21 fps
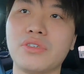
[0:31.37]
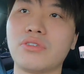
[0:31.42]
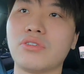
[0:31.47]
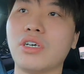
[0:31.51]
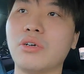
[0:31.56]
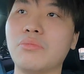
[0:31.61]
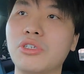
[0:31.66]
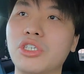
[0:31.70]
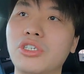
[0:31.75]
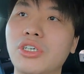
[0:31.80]

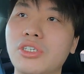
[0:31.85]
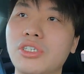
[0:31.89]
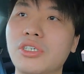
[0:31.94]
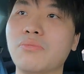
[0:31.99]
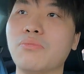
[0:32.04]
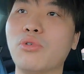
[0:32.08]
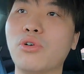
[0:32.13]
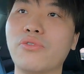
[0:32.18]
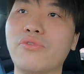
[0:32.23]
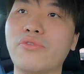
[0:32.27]
So I'll be
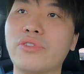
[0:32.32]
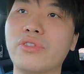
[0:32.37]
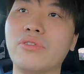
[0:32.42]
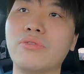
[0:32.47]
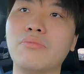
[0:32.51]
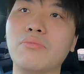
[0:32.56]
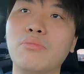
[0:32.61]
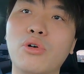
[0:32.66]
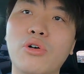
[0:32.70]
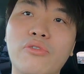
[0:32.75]
changing both
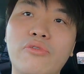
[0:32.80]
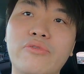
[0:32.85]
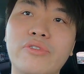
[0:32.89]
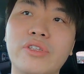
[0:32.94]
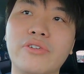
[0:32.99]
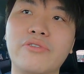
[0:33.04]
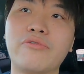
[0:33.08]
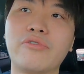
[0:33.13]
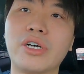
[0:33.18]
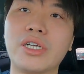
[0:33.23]

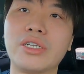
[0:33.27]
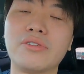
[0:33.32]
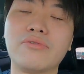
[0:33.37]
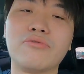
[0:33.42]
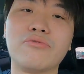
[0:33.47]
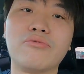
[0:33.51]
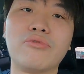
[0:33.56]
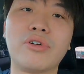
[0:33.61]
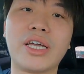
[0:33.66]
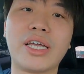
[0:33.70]
the
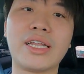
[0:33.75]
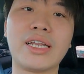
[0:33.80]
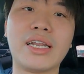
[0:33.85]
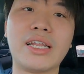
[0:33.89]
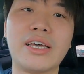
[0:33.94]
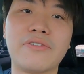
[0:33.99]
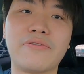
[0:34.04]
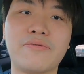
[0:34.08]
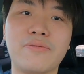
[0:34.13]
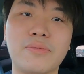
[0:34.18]
front right
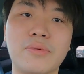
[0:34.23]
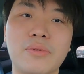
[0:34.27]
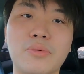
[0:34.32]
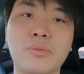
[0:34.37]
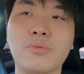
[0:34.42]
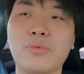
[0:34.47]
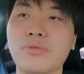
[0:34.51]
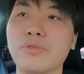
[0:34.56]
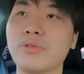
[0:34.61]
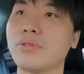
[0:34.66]
and left
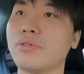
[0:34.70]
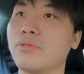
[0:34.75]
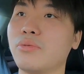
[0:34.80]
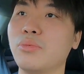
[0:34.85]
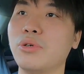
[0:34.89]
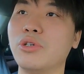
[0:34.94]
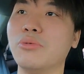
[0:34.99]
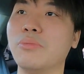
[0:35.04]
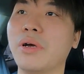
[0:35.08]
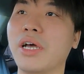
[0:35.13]

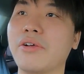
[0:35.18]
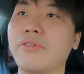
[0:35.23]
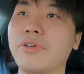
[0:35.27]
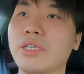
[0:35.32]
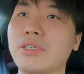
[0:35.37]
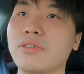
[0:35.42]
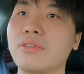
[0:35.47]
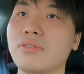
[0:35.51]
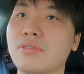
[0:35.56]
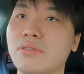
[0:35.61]
wheel
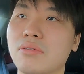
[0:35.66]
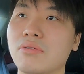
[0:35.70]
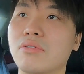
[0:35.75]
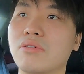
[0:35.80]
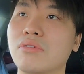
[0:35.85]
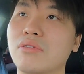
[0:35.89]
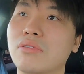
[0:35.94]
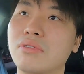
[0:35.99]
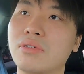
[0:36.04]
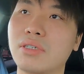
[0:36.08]
bearings. So
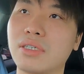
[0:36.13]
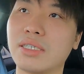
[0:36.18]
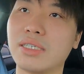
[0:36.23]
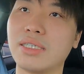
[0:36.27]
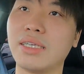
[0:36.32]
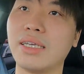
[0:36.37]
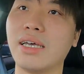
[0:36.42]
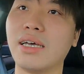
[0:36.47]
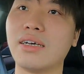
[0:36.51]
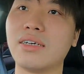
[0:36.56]

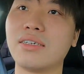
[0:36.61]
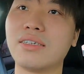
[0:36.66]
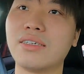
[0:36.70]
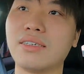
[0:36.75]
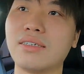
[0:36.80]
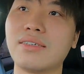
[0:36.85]
yeah,